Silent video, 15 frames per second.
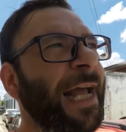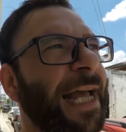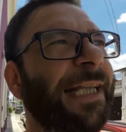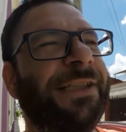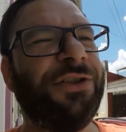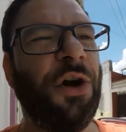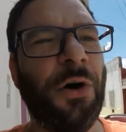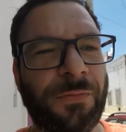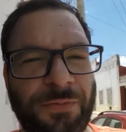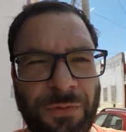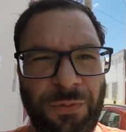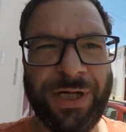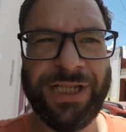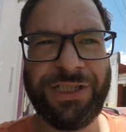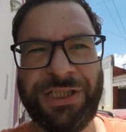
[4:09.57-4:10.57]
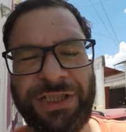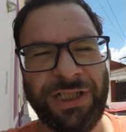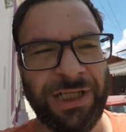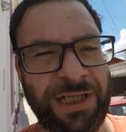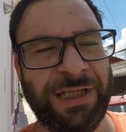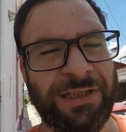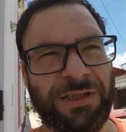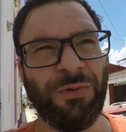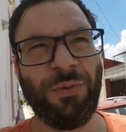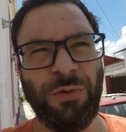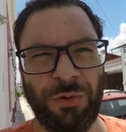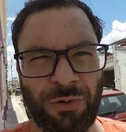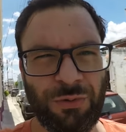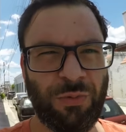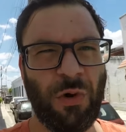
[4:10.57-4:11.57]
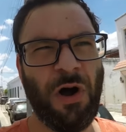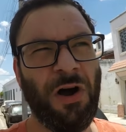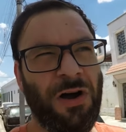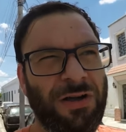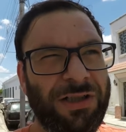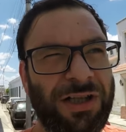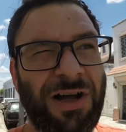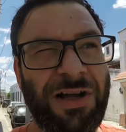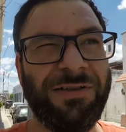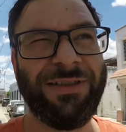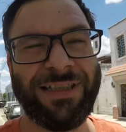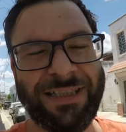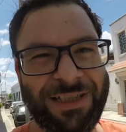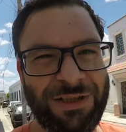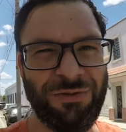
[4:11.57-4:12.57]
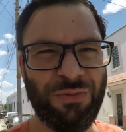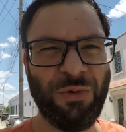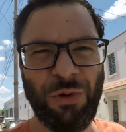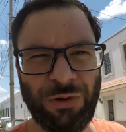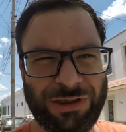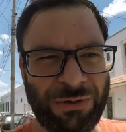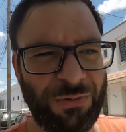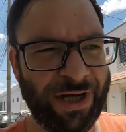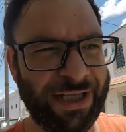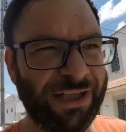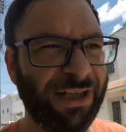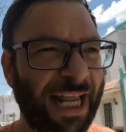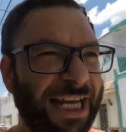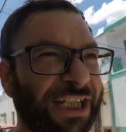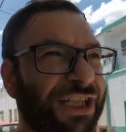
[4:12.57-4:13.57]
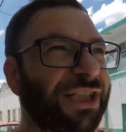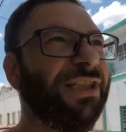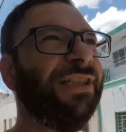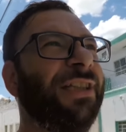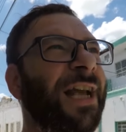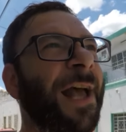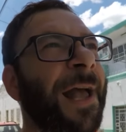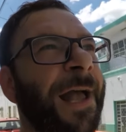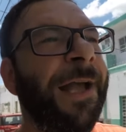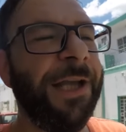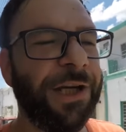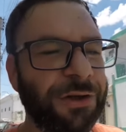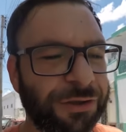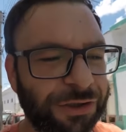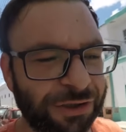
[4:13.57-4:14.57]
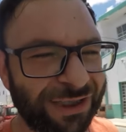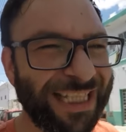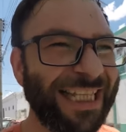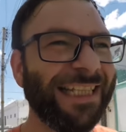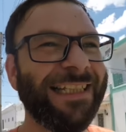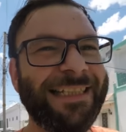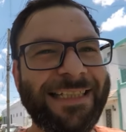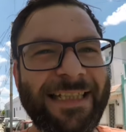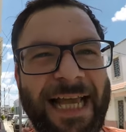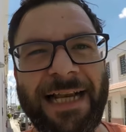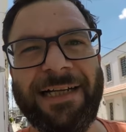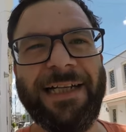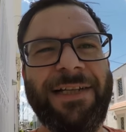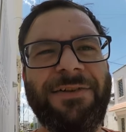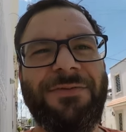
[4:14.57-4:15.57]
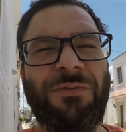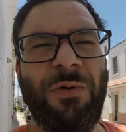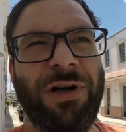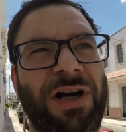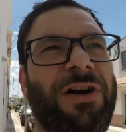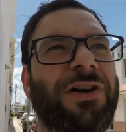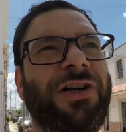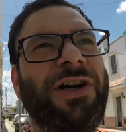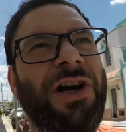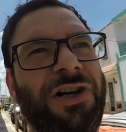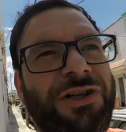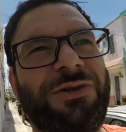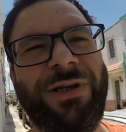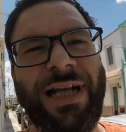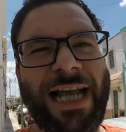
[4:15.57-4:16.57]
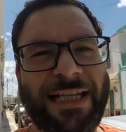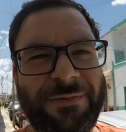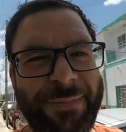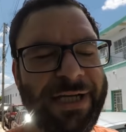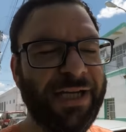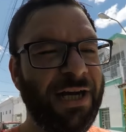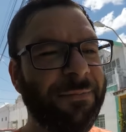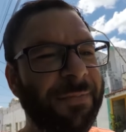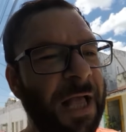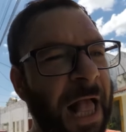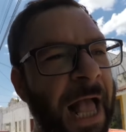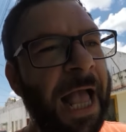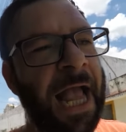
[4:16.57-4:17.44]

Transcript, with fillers: its overreach, the raw law, the rules and regulations, you know, just the insanity of what our country has become.